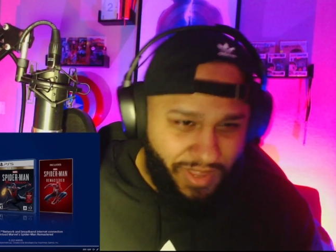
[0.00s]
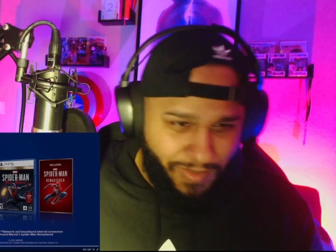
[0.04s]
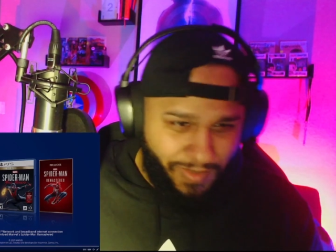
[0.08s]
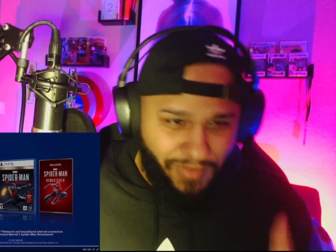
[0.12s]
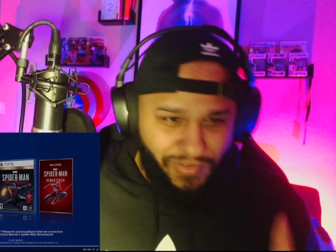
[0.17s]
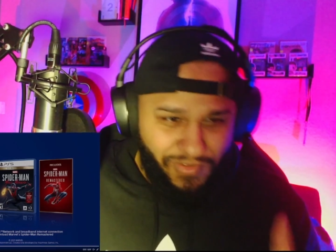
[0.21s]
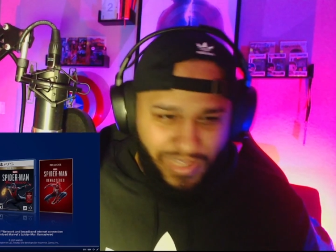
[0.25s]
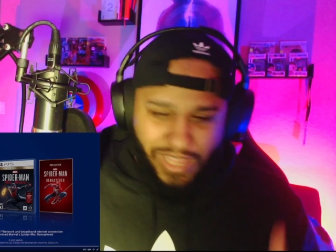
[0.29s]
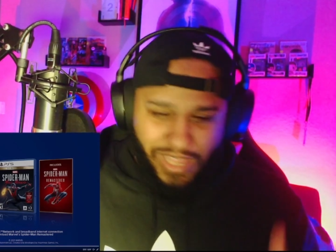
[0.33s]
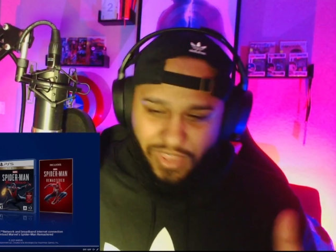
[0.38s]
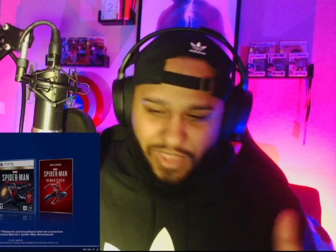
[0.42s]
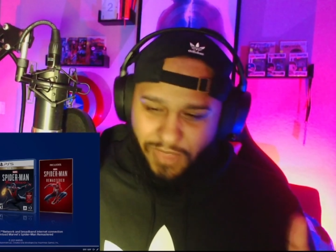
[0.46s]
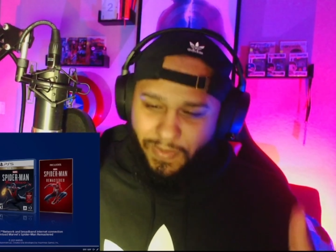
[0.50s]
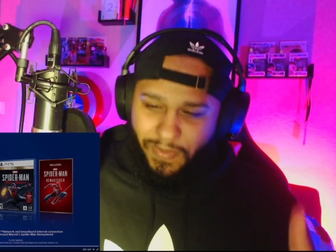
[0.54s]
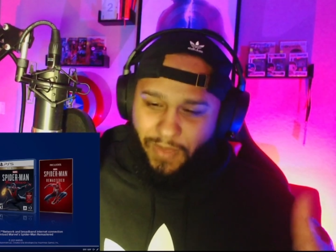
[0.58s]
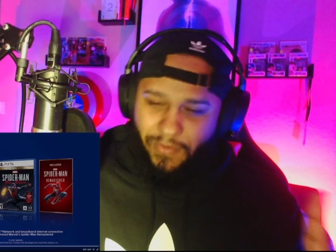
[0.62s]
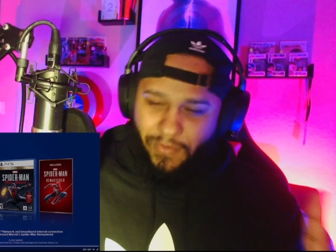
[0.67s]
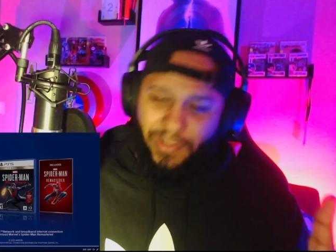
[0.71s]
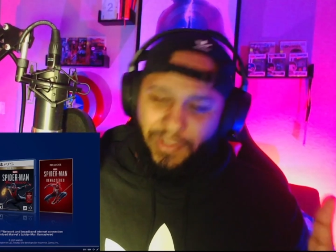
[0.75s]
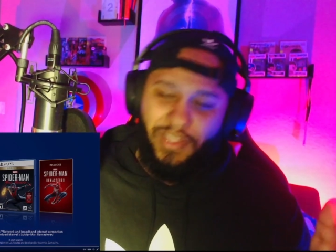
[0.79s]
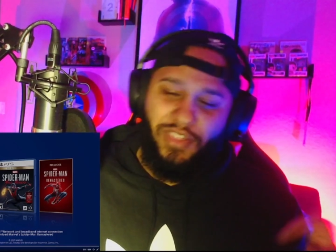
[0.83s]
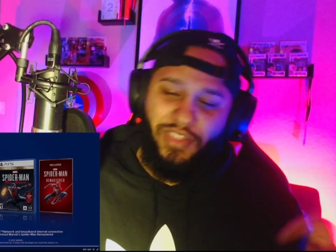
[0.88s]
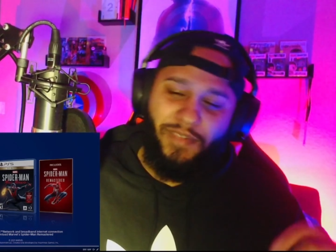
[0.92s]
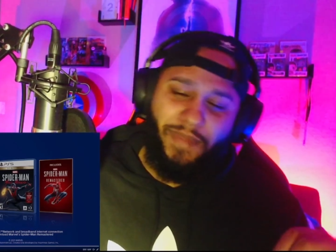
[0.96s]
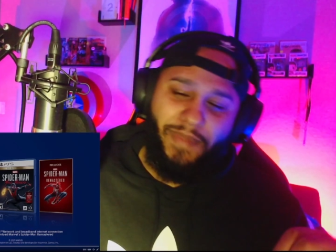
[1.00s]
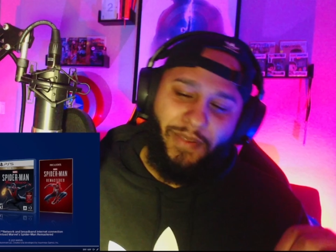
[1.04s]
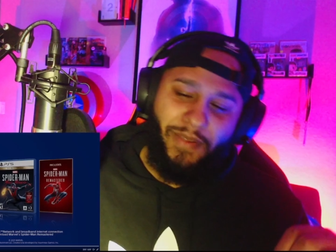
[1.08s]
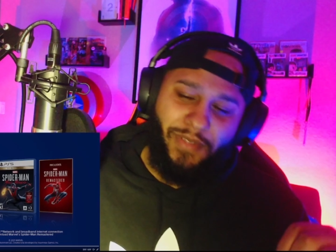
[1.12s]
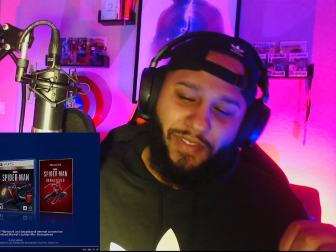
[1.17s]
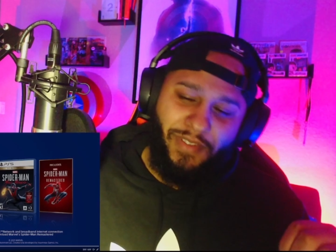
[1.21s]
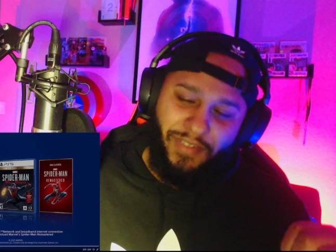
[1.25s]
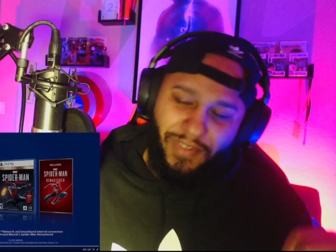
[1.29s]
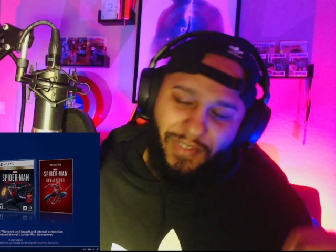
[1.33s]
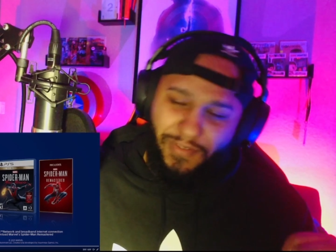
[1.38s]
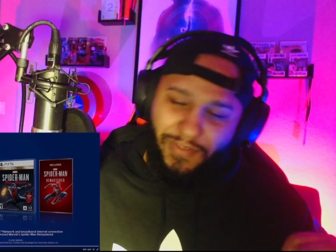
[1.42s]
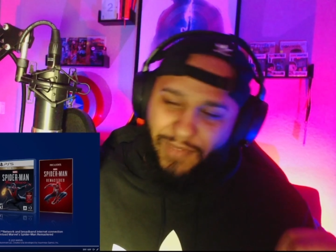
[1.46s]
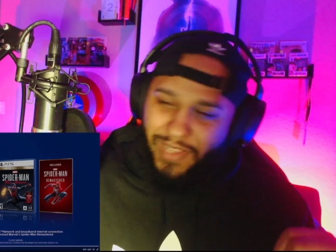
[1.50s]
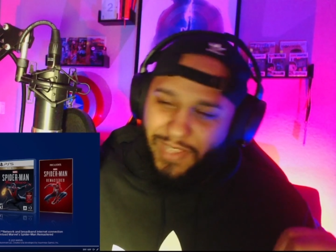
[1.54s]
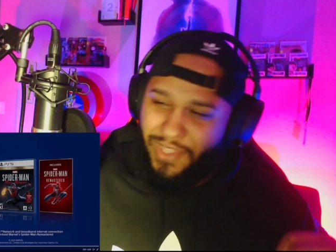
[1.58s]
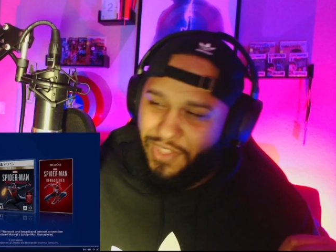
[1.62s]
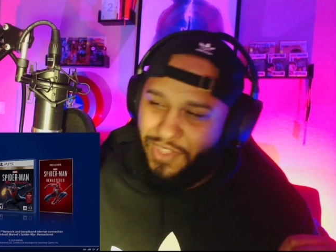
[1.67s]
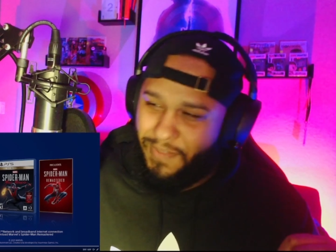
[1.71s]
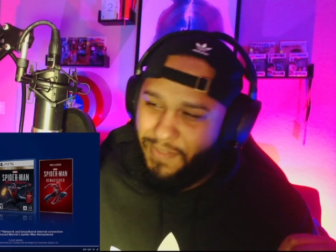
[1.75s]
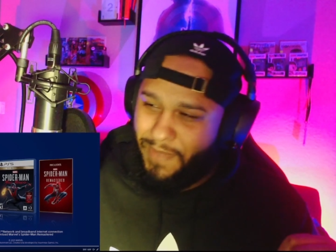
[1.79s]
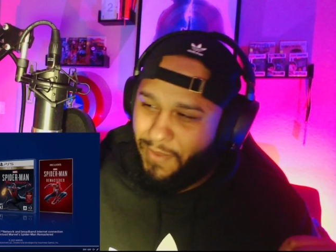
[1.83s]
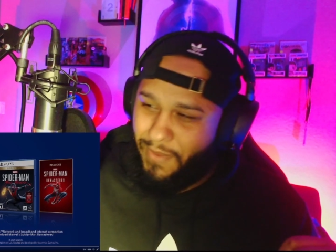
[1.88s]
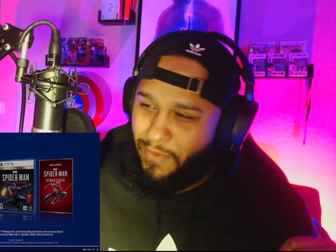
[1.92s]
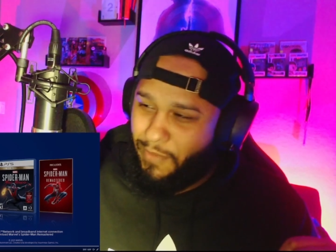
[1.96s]
Let's run that shit back. Let's run that
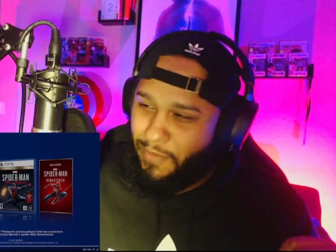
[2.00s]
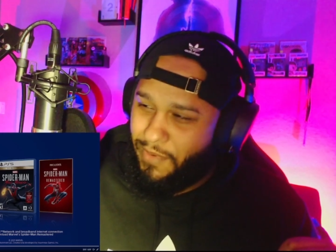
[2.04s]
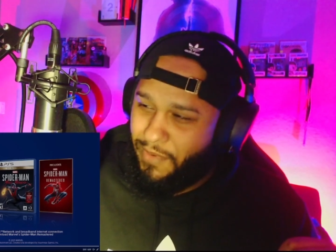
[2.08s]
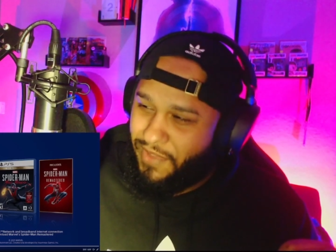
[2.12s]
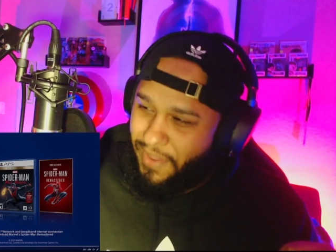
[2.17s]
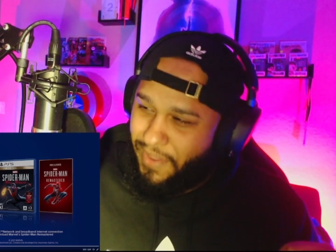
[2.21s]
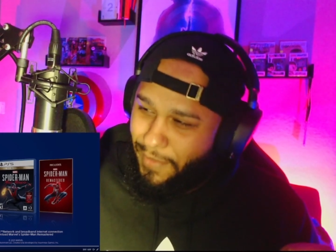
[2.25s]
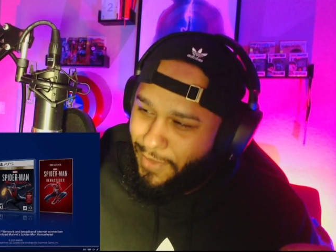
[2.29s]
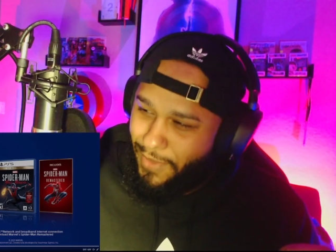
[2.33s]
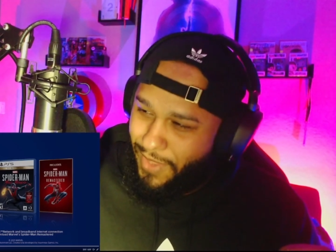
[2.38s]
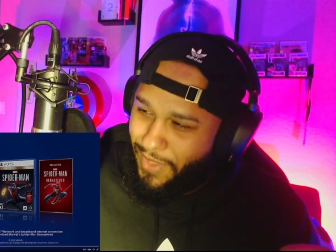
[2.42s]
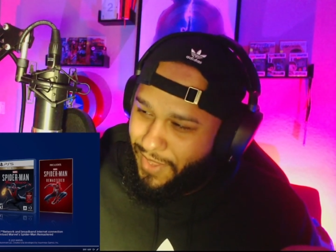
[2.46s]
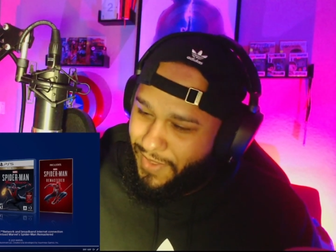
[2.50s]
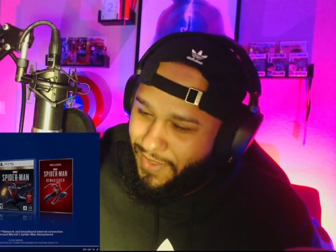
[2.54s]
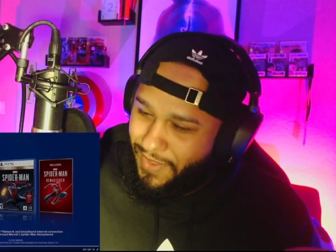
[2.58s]
shit back one more time. Hold on.